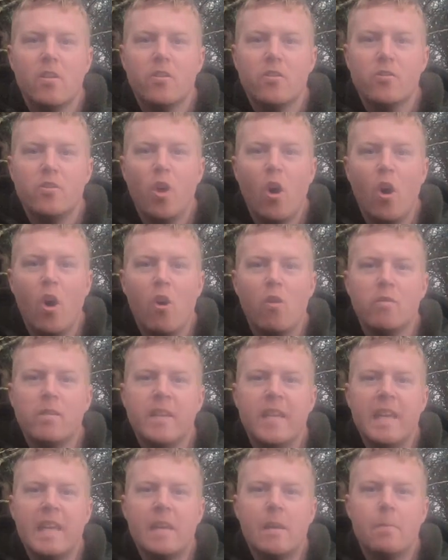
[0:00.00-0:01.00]
not
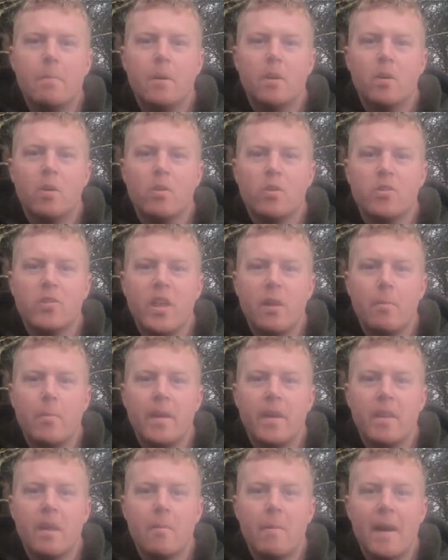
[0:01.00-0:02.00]
only because they'll be
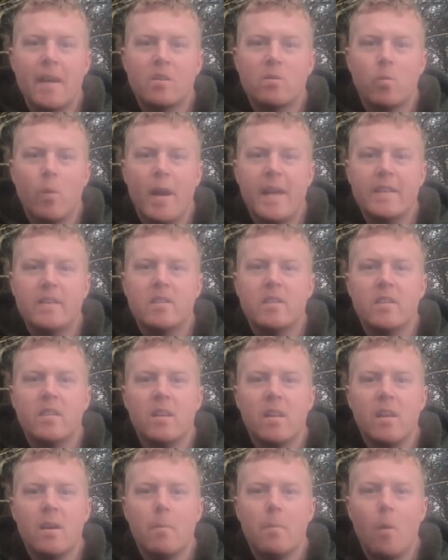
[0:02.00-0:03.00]
at their max weight,
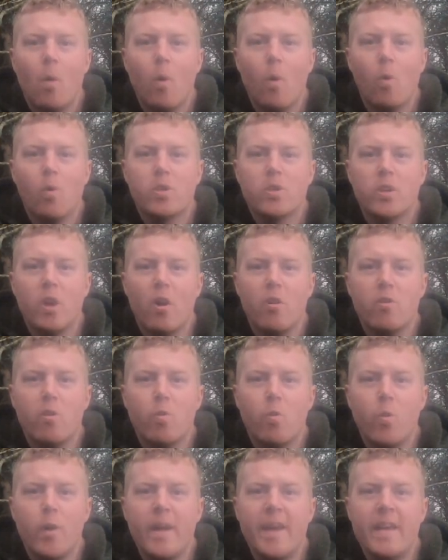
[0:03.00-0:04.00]
but also the
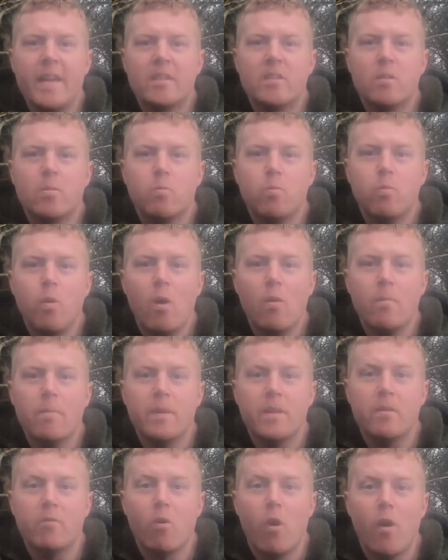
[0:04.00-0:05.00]
weeds won't be
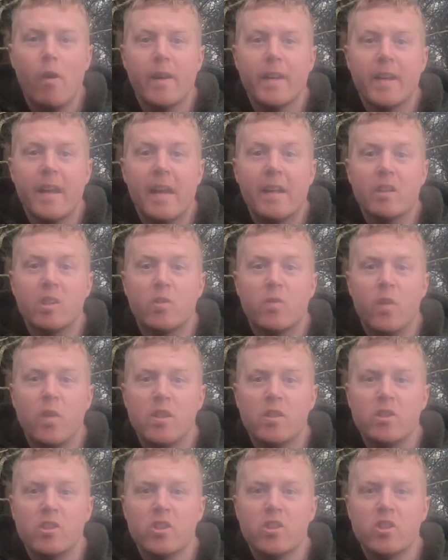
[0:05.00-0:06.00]
growing at its
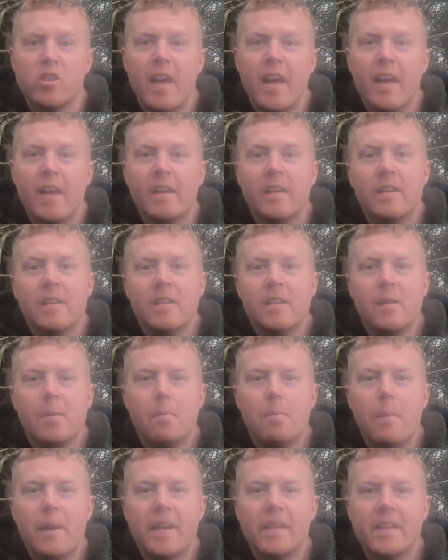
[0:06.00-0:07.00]
fullest just yet,
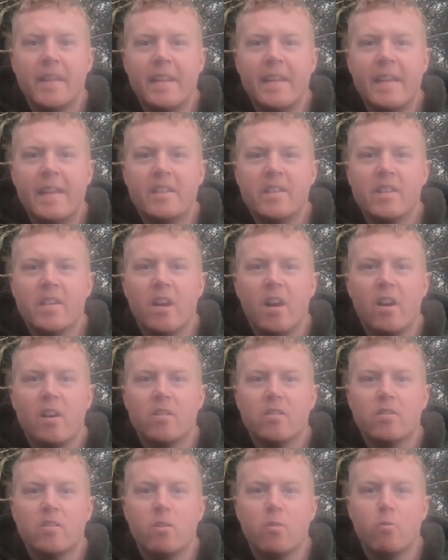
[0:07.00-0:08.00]
making it easier
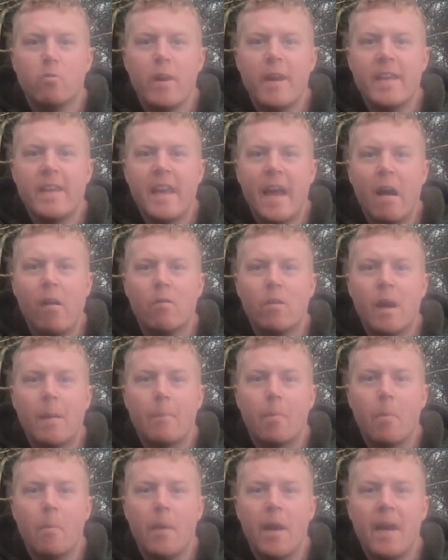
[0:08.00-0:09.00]
to rake out and
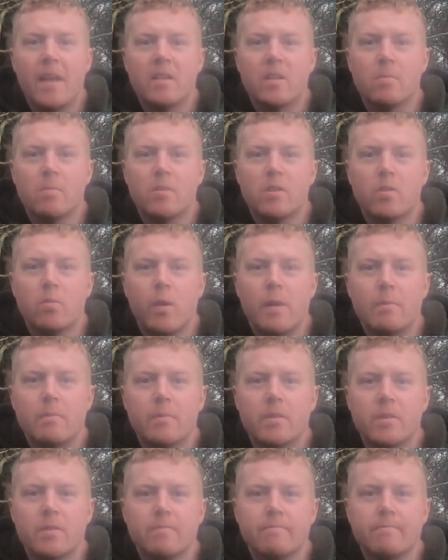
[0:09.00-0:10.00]
prepare some
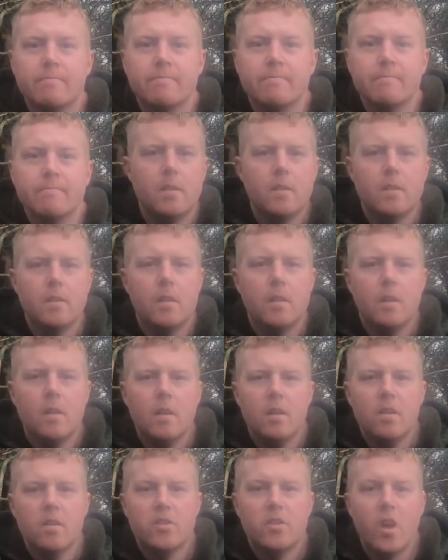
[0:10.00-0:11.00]
swims.
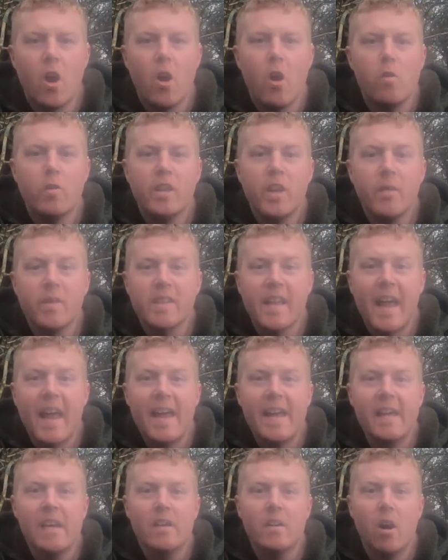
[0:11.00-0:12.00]
So the other
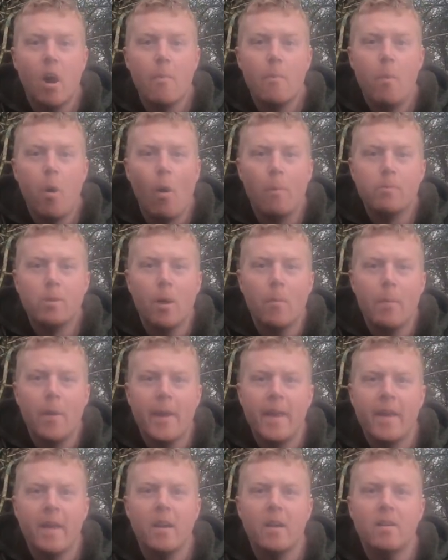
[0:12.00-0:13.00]
day I popped up
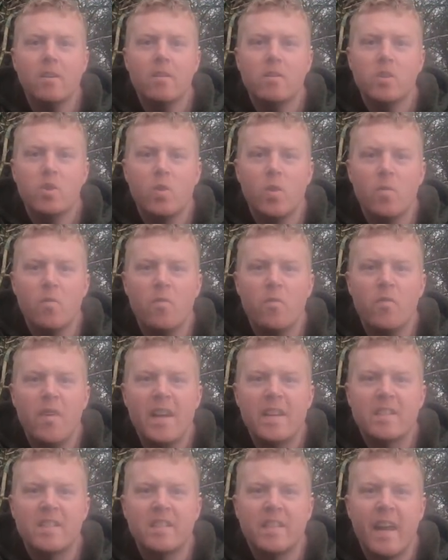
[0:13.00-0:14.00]
here to
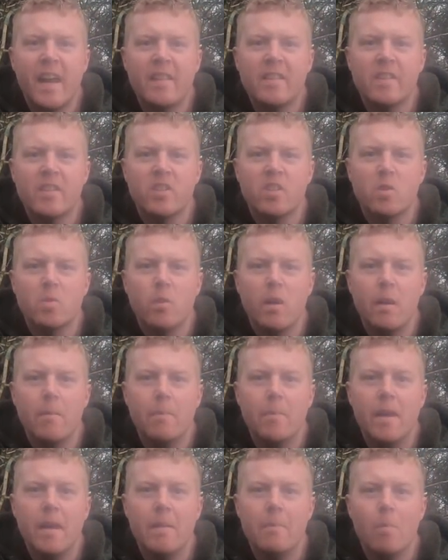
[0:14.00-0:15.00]
investigate this
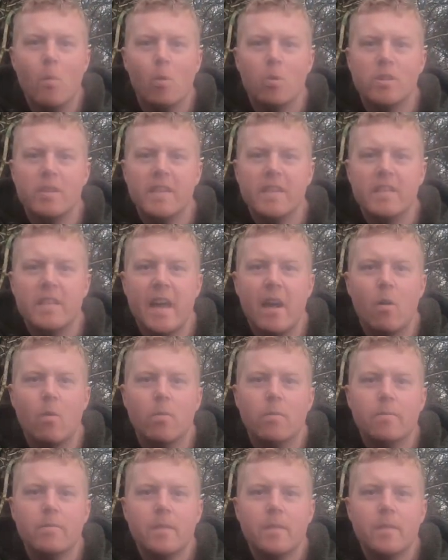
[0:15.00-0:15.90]
swim in more detail.